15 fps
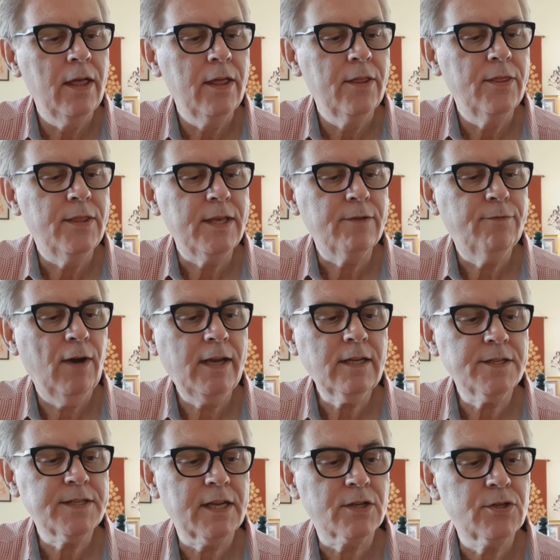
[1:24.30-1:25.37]
The final
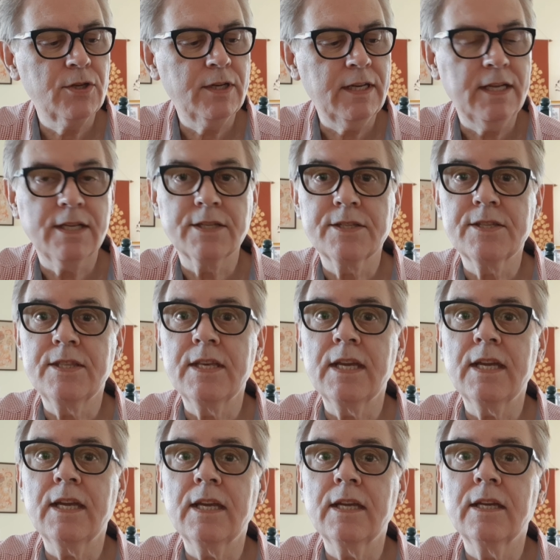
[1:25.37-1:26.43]
section is
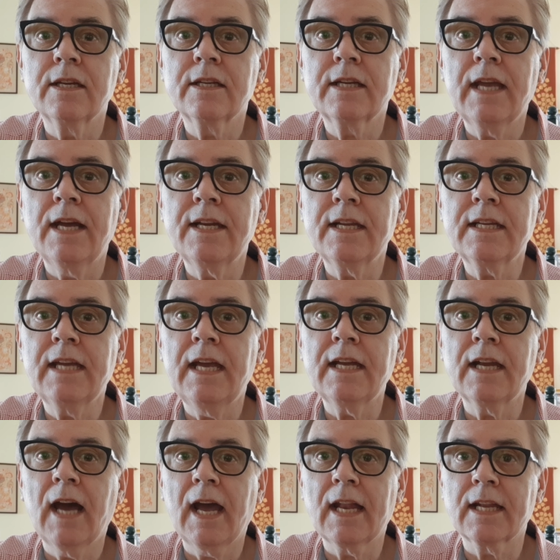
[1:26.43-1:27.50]
the candy cane
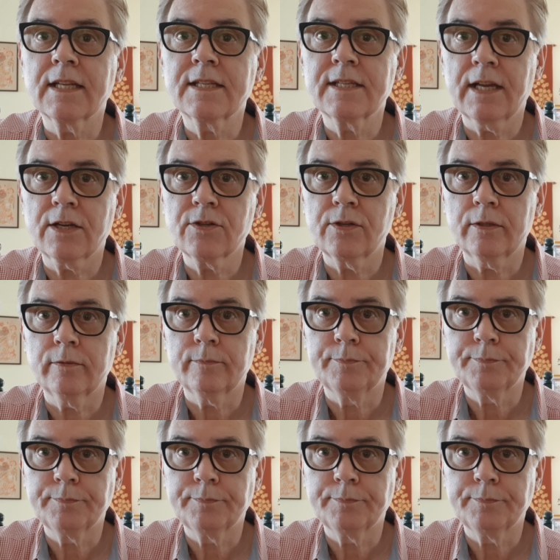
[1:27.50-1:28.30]
eyelet section.